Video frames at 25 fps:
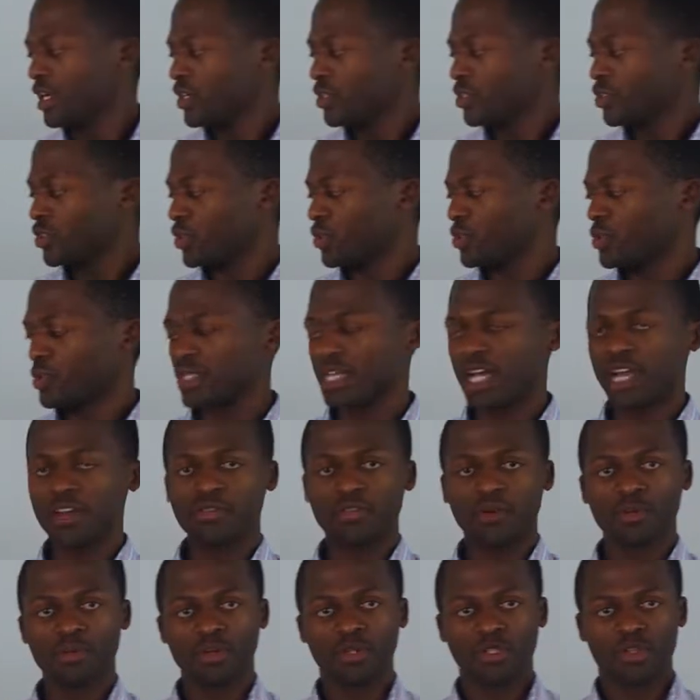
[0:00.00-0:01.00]
So you start
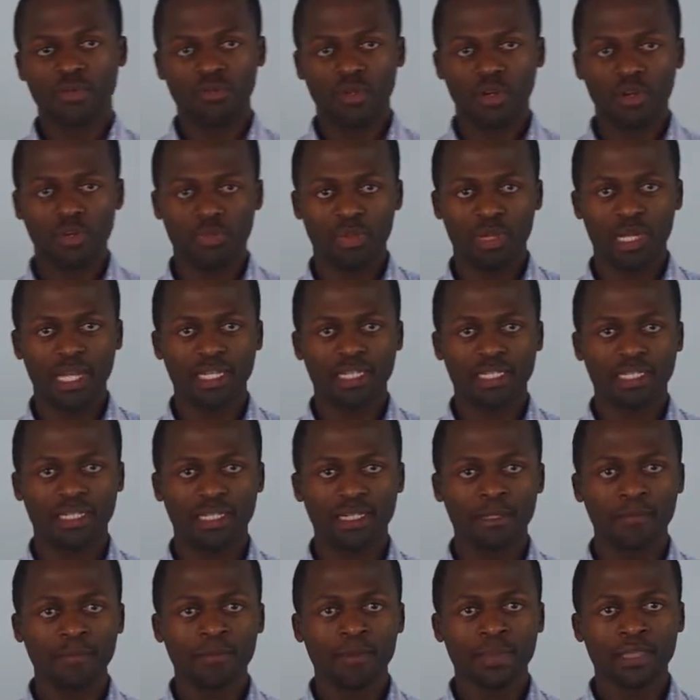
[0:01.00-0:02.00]
from a small
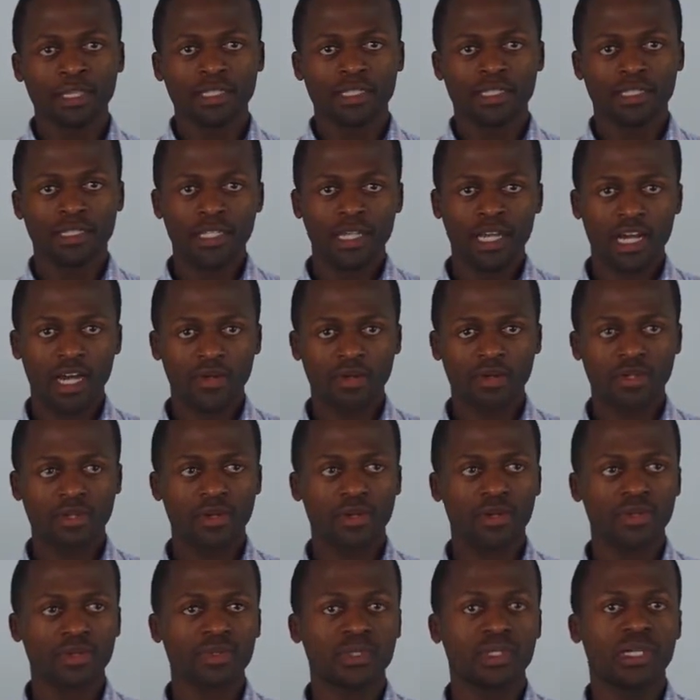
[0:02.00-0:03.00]
batch see how it
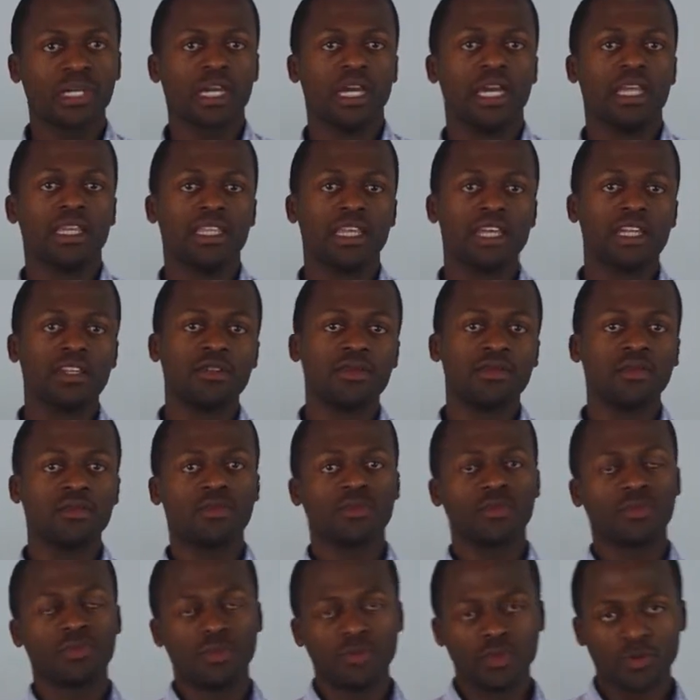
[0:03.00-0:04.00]
goes, and then
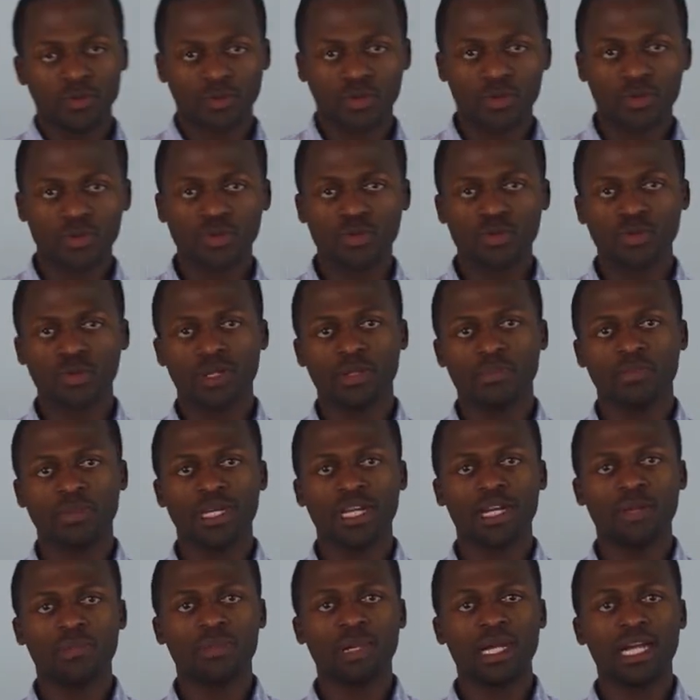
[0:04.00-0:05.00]
you go to a
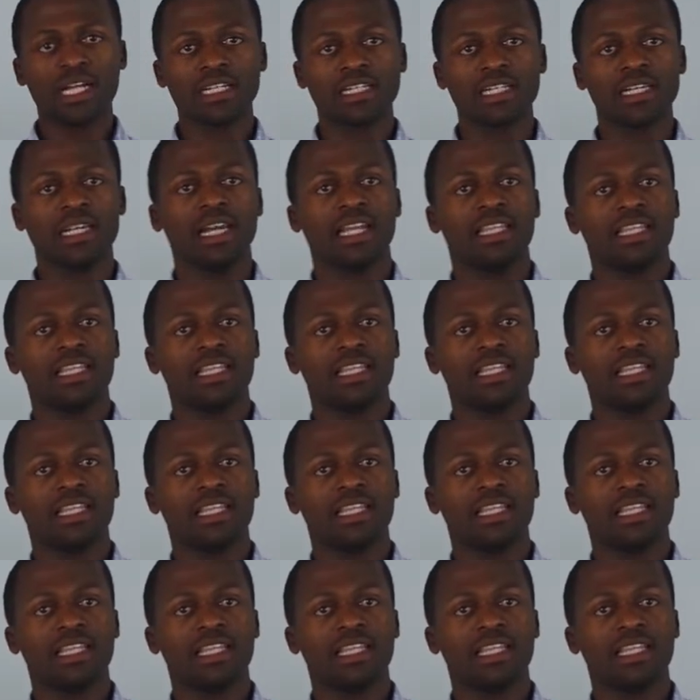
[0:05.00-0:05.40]
bigger batch,